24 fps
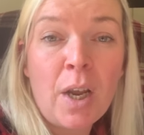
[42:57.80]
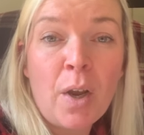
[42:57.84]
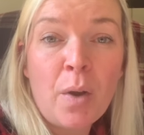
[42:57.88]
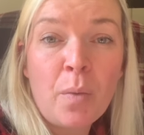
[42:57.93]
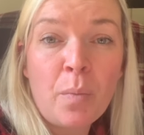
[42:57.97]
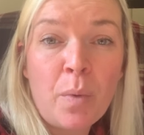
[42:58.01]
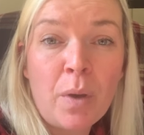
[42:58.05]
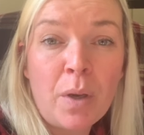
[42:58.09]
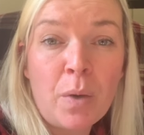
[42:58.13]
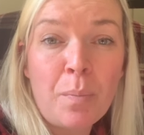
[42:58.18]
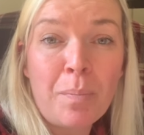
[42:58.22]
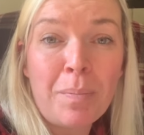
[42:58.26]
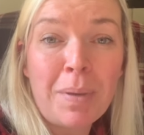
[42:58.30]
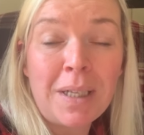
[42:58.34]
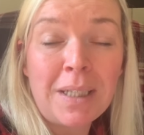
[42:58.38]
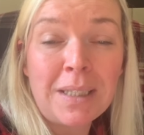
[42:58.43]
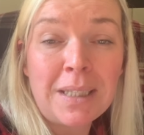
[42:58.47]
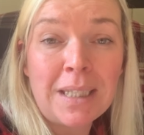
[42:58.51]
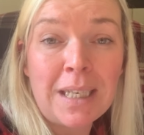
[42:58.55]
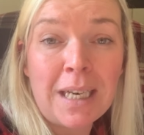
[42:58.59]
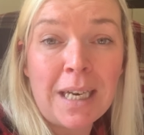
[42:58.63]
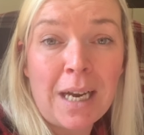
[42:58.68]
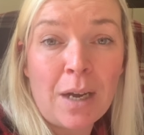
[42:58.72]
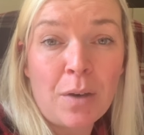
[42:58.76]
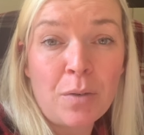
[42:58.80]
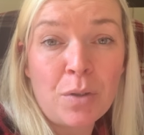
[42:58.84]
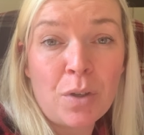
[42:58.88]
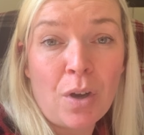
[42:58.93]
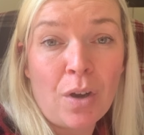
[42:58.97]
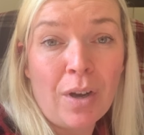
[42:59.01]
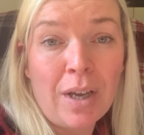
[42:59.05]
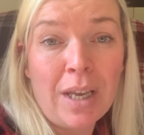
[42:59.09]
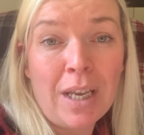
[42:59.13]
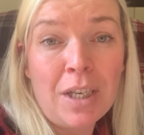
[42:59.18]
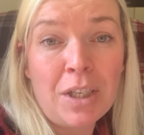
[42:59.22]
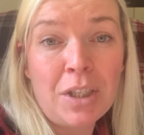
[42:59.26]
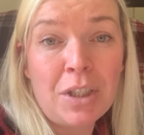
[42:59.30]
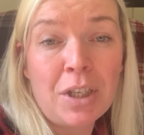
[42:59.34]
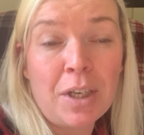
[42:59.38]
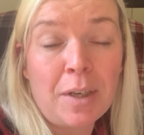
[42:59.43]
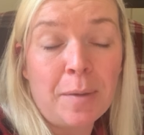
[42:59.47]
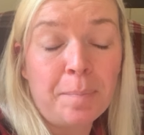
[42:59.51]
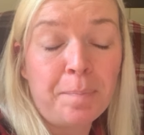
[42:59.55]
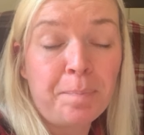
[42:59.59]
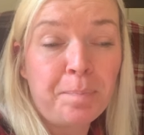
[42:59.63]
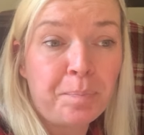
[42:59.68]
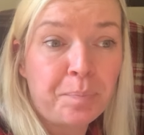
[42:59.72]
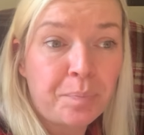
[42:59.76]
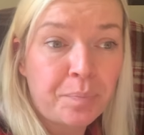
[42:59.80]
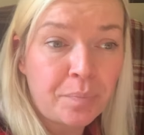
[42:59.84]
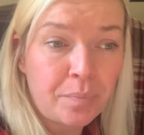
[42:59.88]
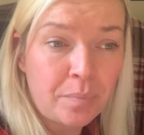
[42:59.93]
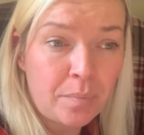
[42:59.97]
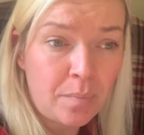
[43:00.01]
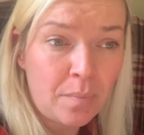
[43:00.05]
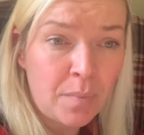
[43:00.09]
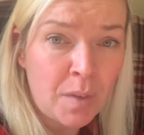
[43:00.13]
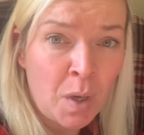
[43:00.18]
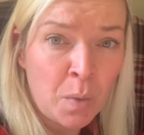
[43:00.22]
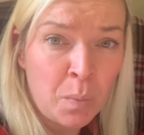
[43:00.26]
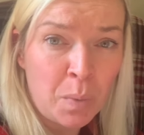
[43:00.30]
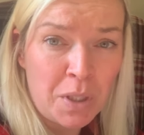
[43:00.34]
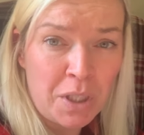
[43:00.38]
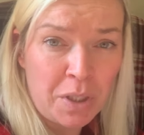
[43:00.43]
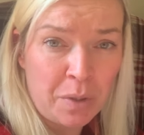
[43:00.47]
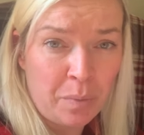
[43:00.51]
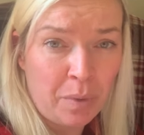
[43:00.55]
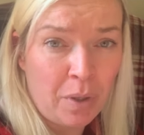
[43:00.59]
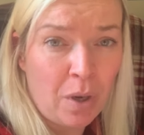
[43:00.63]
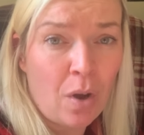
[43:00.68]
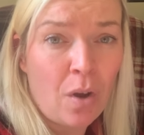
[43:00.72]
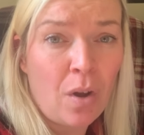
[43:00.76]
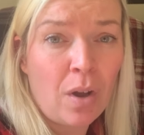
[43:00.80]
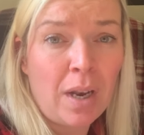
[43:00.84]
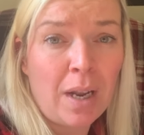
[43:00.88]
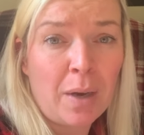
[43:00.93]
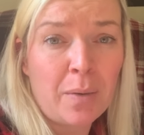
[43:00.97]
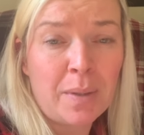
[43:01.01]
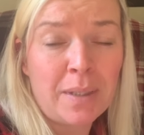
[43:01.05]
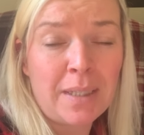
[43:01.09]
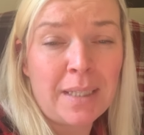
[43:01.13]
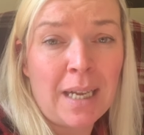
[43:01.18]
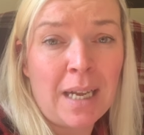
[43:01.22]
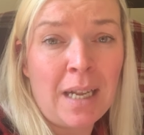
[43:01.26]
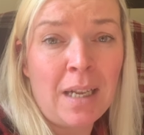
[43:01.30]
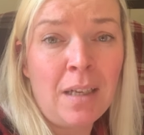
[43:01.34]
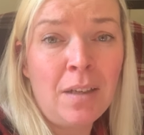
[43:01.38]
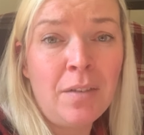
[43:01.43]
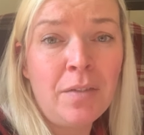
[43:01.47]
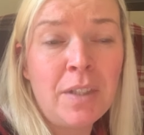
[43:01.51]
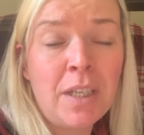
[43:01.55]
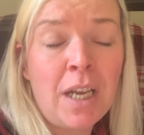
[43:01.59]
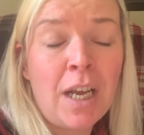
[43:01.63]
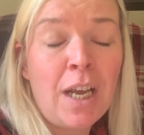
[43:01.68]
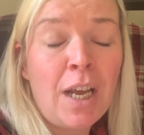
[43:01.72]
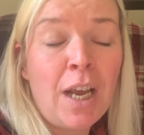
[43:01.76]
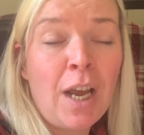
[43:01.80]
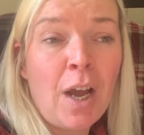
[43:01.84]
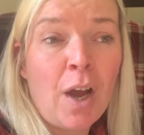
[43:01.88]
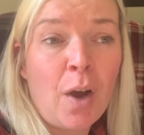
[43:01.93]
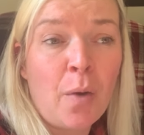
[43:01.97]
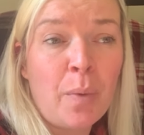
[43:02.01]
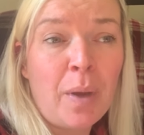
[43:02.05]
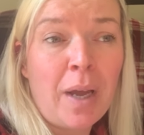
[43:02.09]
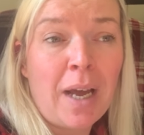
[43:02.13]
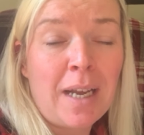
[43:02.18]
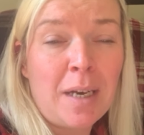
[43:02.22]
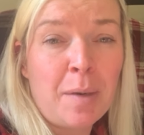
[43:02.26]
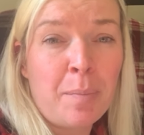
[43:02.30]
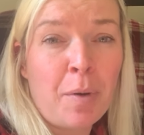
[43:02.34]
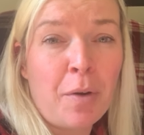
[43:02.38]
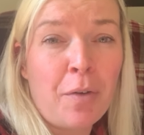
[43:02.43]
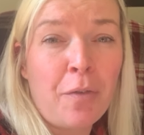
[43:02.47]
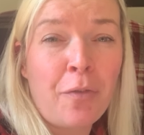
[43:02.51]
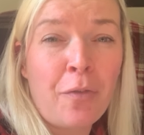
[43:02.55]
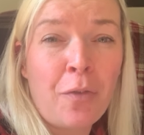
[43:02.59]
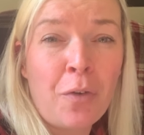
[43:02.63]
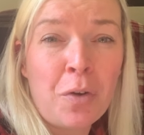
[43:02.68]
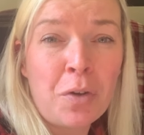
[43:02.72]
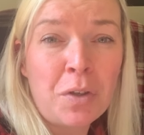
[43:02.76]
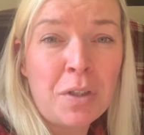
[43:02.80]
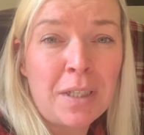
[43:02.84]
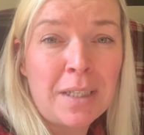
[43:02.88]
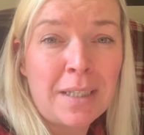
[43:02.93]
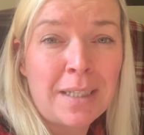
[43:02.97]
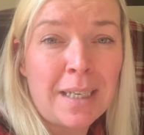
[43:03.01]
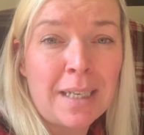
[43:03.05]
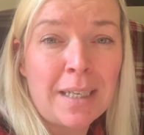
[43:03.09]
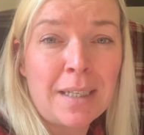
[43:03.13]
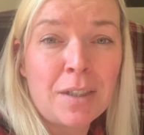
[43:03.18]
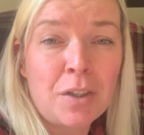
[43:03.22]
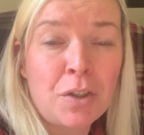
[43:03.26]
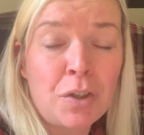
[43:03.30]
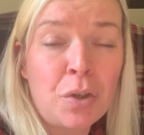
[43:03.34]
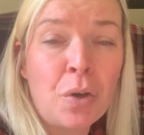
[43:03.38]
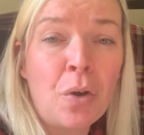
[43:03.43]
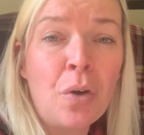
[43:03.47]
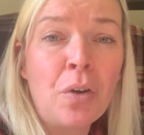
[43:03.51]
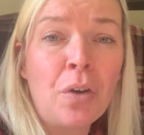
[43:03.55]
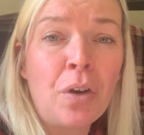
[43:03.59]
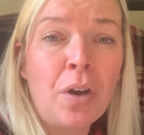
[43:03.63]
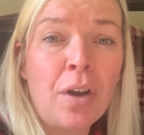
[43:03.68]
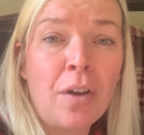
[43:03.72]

We were building an outdoor kitchen. We're doing it all ourselves and we had about four to six ton